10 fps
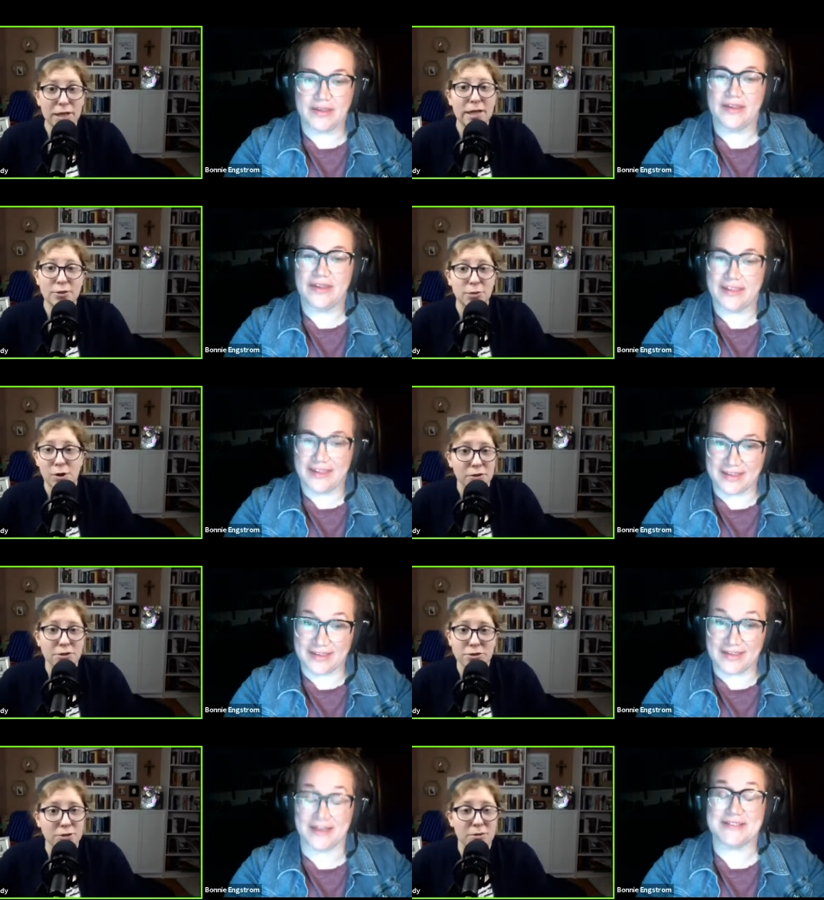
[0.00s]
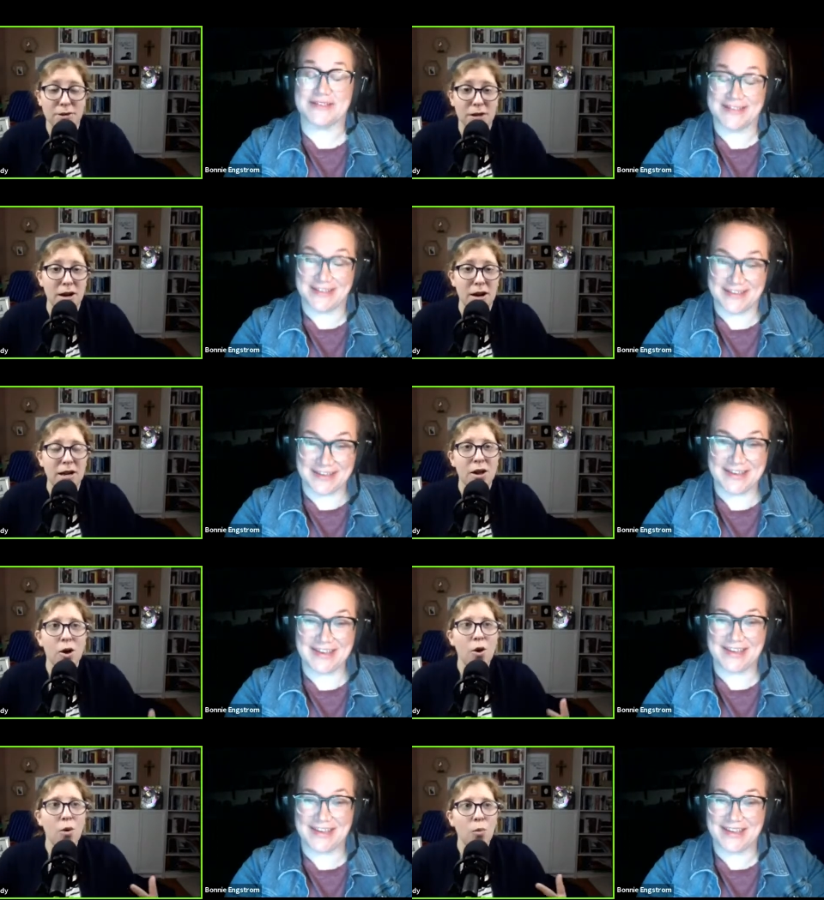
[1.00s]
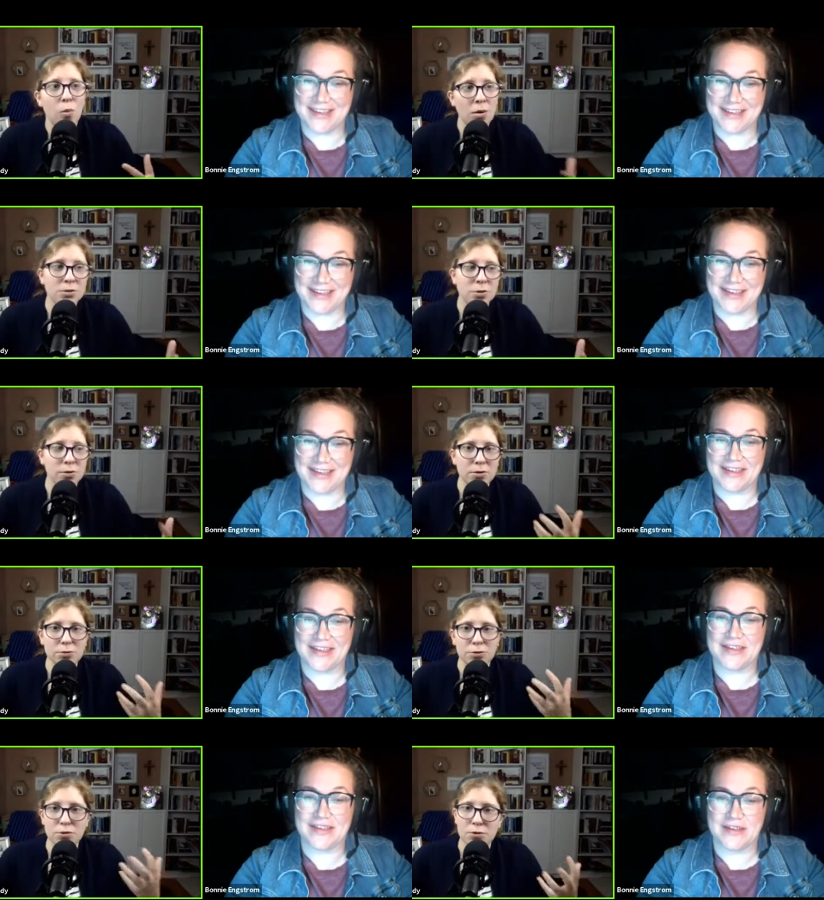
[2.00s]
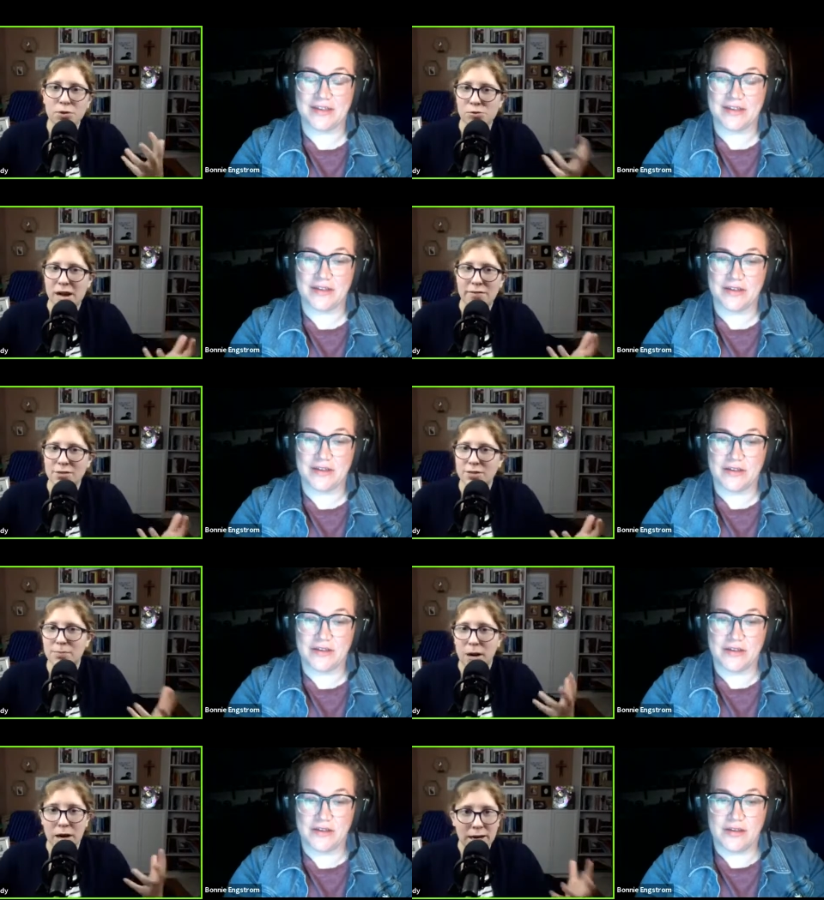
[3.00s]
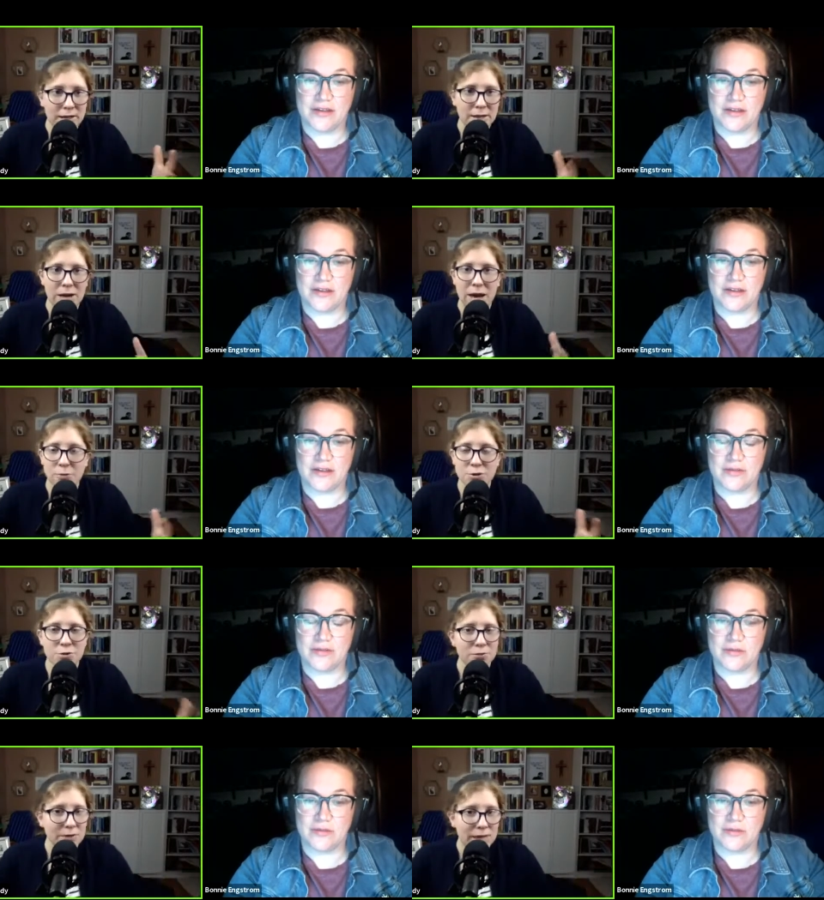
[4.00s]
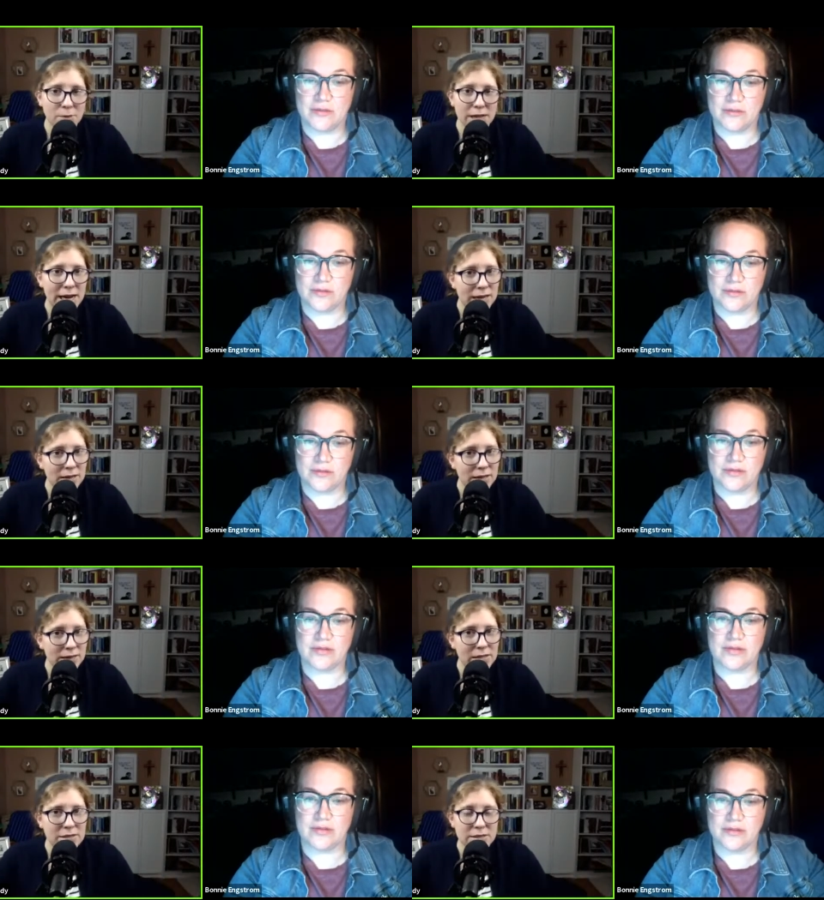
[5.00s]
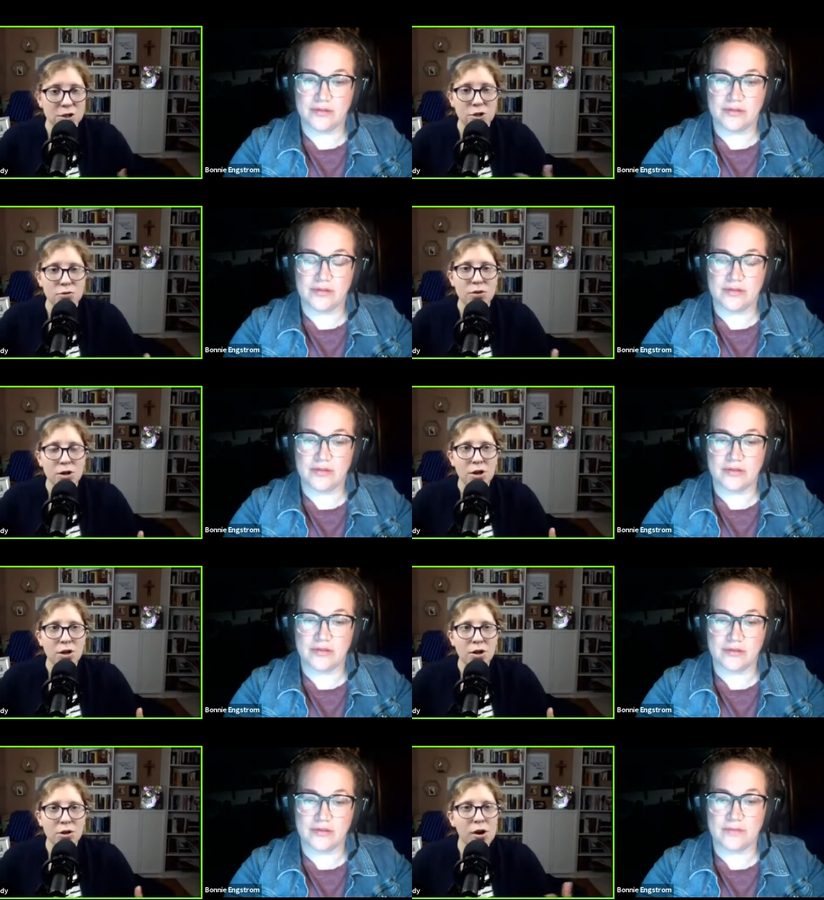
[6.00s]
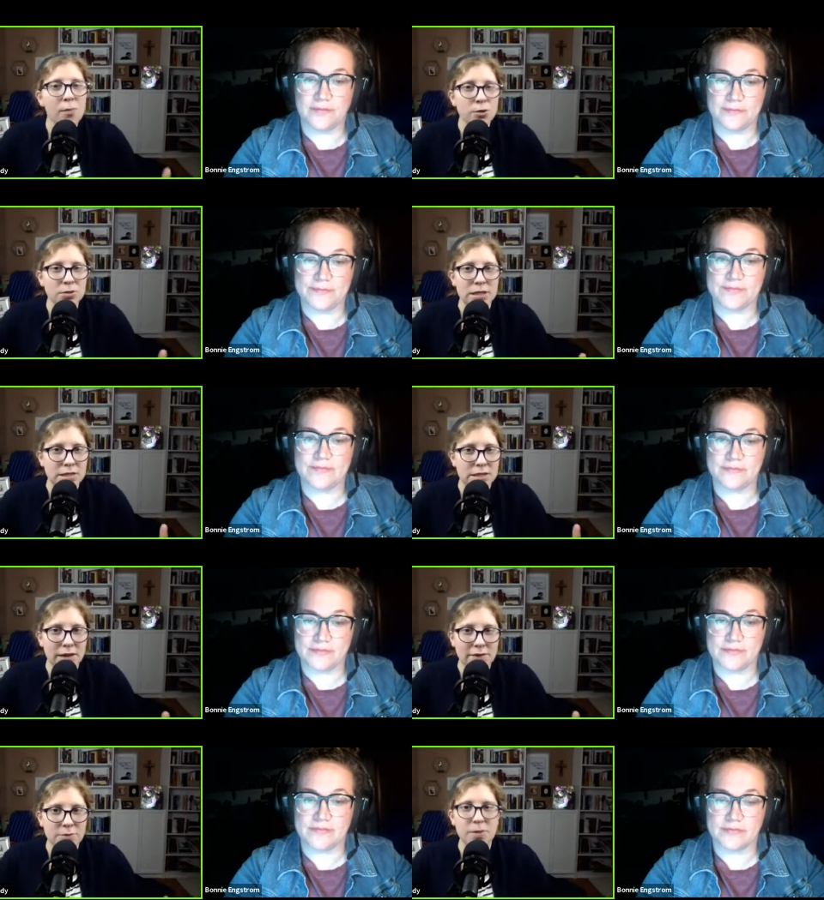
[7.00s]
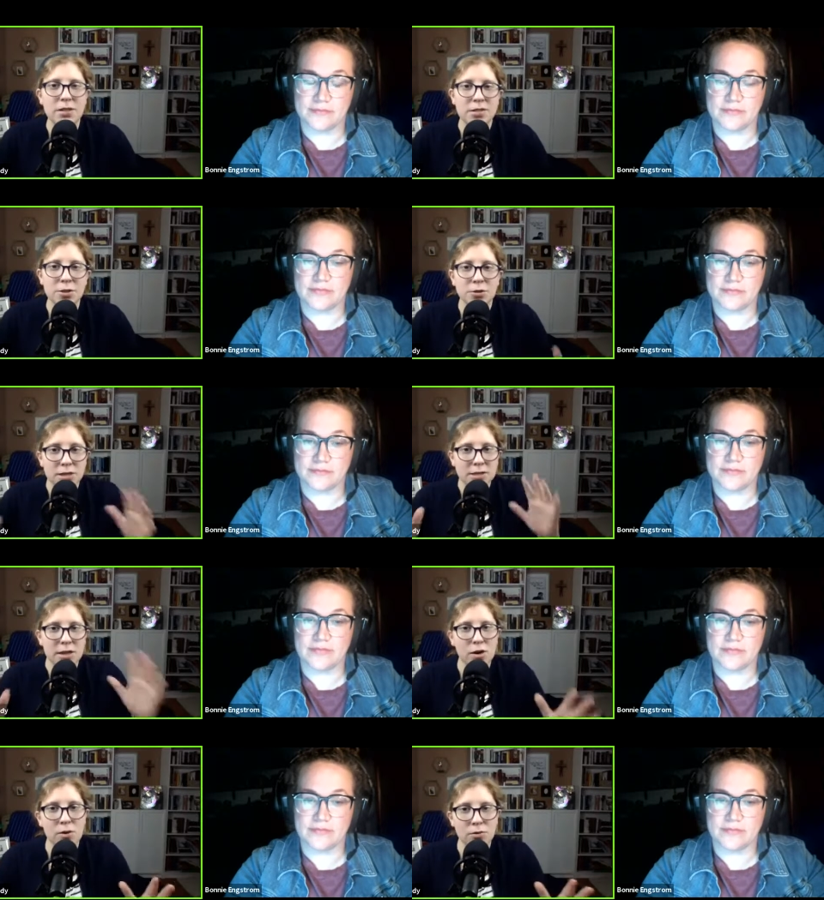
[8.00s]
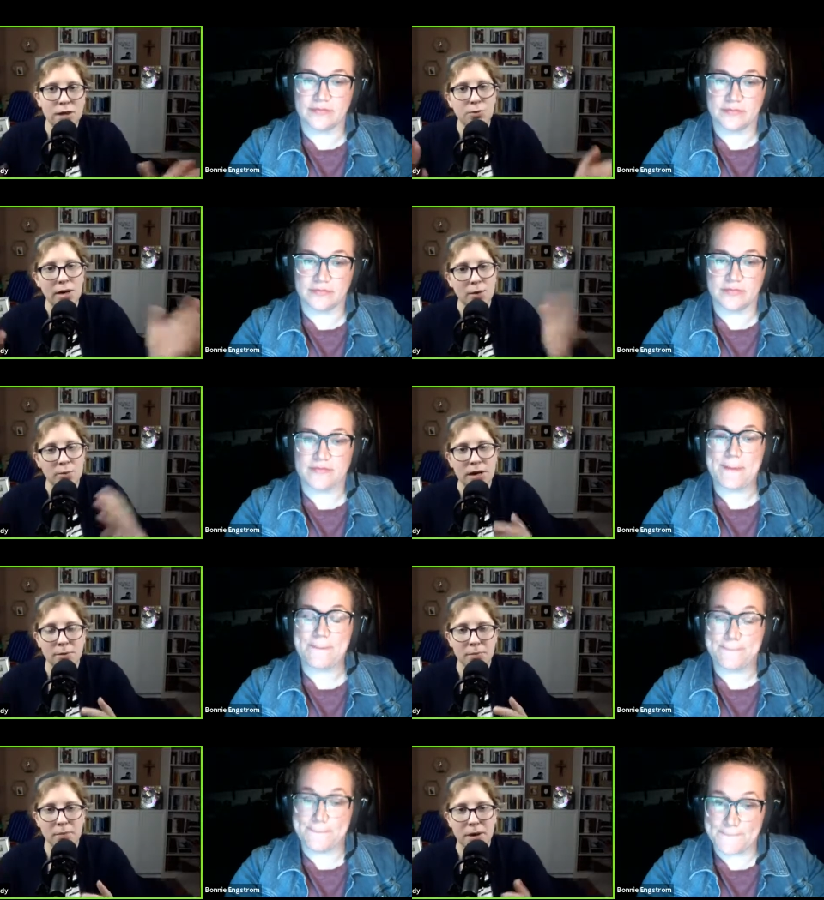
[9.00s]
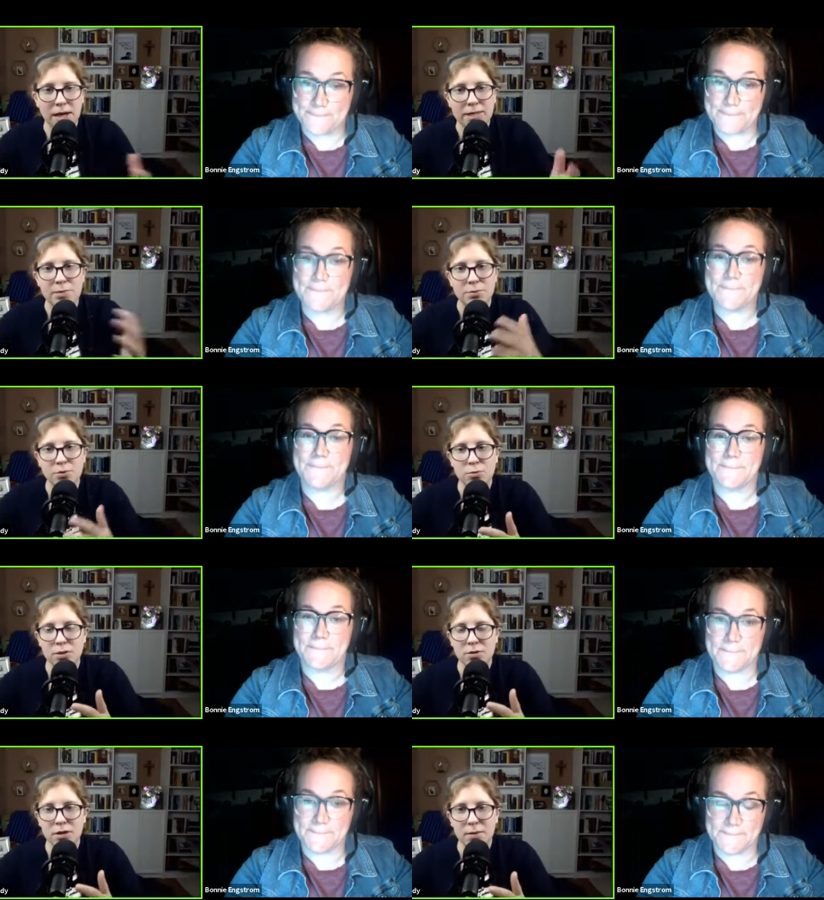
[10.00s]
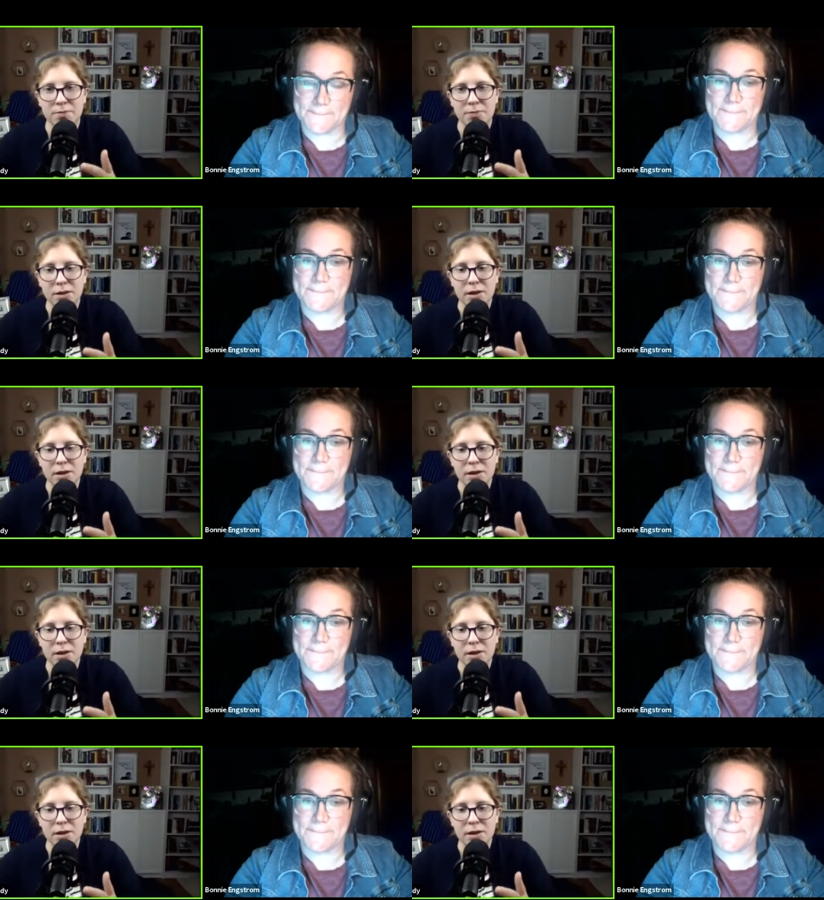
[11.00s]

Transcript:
Speaker 1: kids while all this yes. is going on what was going through you and travis's mind like how was your family handling this like you it almost were like sitting on this big secret because I know like right we had a, a podcast episode with um